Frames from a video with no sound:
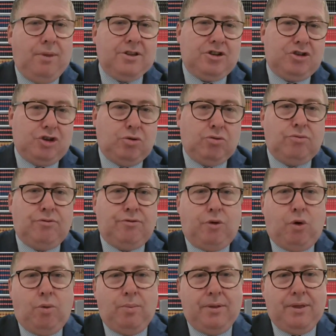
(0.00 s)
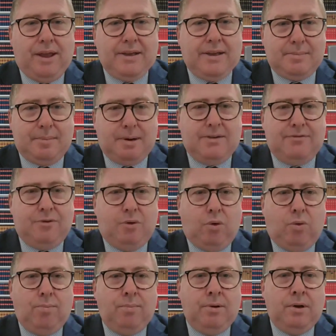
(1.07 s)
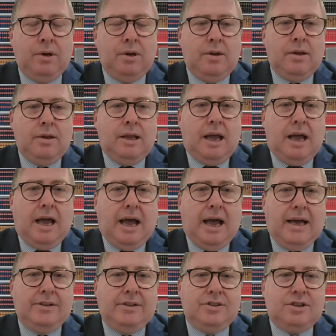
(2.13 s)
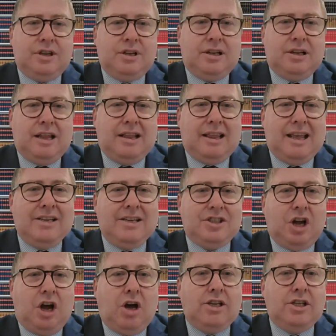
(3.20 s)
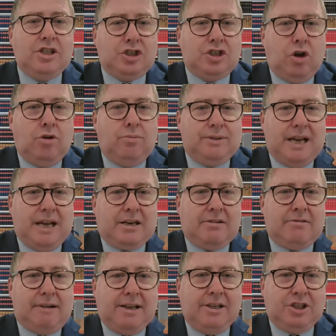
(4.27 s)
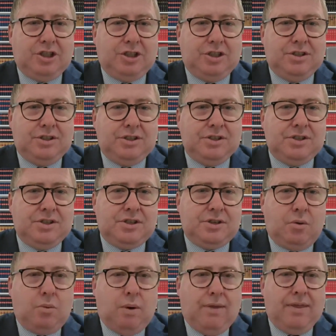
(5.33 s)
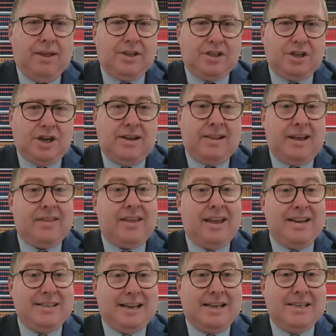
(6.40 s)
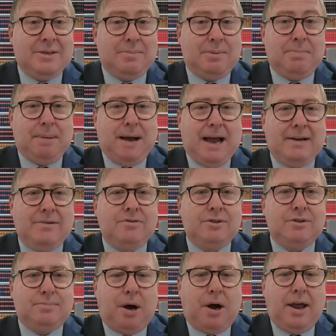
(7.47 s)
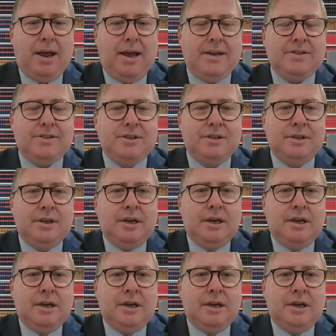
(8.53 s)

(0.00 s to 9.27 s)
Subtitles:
There's a children form and there's a money form. And they sign solemn declarations when they sign that. They intend to be bound by it.